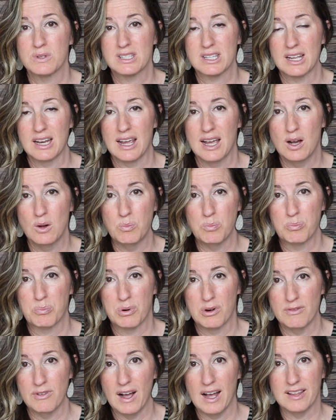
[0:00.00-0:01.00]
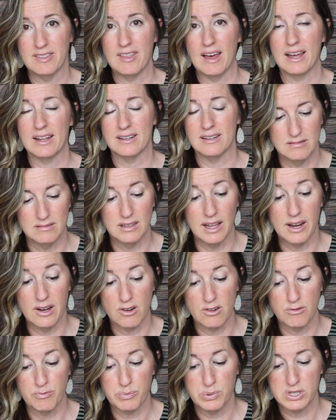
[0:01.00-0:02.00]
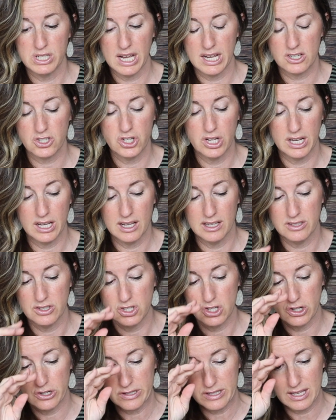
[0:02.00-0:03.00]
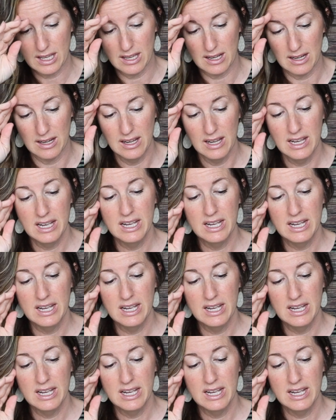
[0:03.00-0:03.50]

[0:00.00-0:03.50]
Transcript: what's going to help provide that layer of protection against your skin.